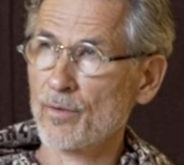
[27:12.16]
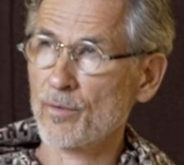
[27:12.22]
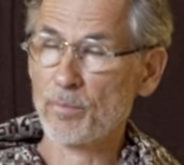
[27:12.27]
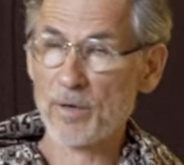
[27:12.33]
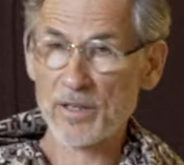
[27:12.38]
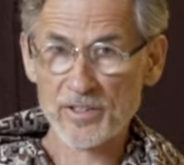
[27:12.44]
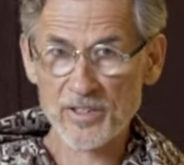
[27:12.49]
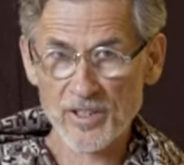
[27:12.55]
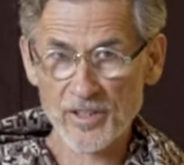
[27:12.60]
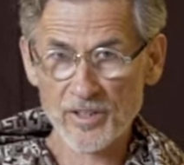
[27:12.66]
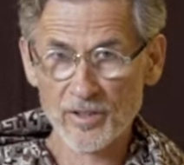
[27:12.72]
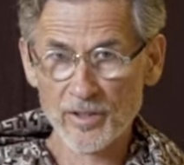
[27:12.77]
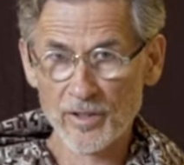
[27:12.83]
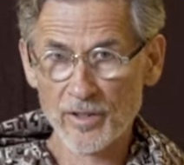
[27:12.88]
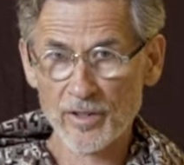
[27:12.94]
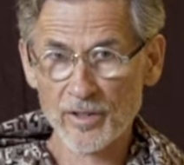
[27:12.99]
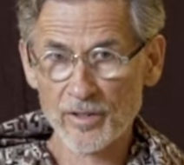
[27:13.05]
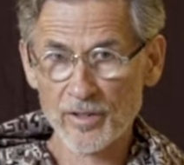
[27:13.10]

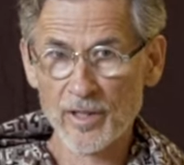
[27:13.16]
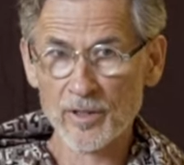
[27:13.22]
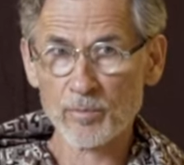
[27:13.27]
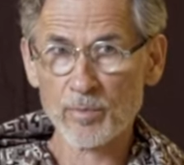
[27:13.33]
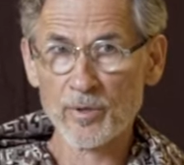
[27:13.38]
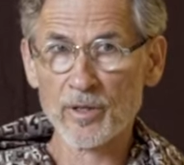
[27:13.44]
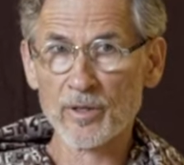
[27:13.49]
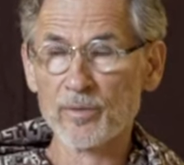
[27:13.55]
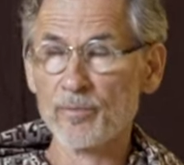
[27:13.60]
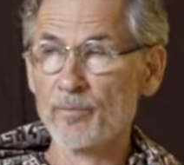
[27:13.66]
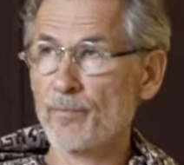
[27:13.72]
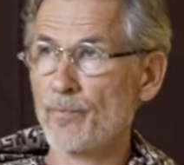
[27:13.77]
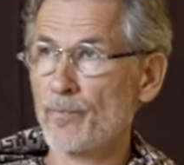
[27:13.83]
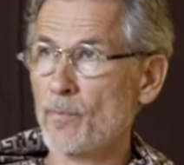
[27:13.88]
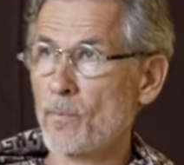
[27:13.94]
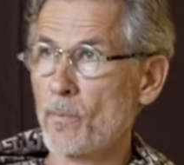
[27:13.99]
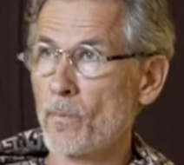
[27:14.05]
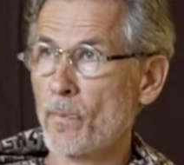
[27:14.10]
Particularly in that part.
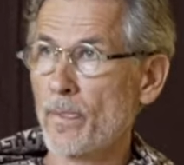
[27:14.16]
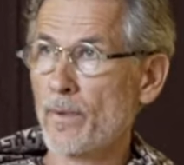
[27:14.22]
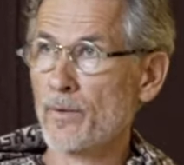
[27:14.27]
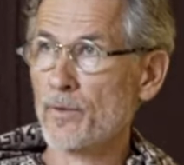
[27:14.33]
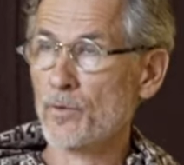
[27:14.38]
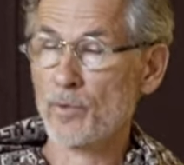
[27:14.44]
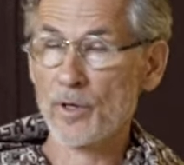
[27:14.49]
So